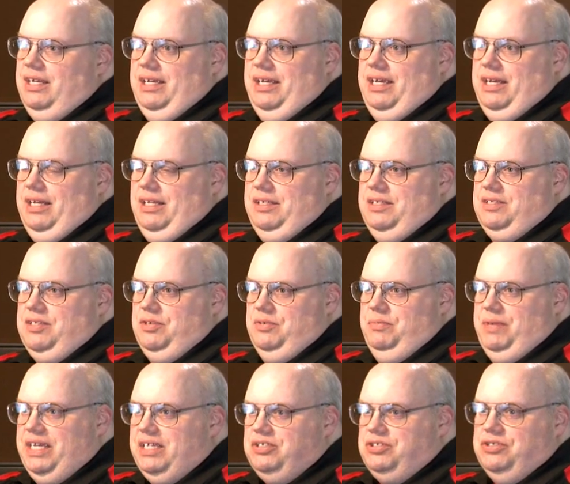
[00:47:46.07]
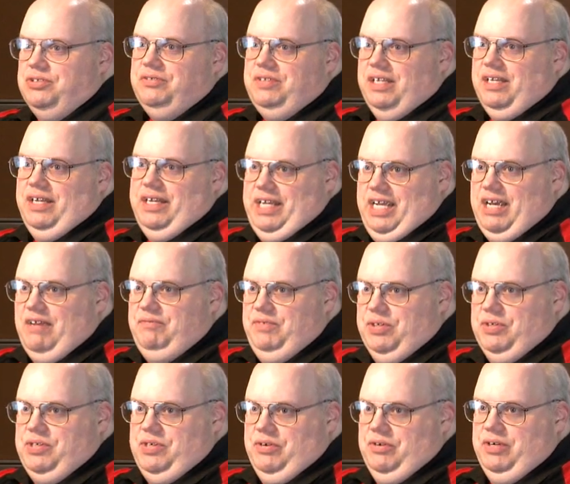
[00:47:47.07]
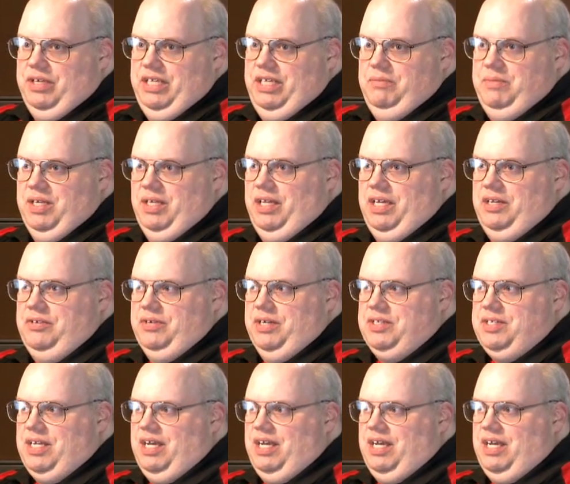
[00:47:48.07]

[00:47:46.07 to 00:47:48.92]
and to make sure that I have your current email address.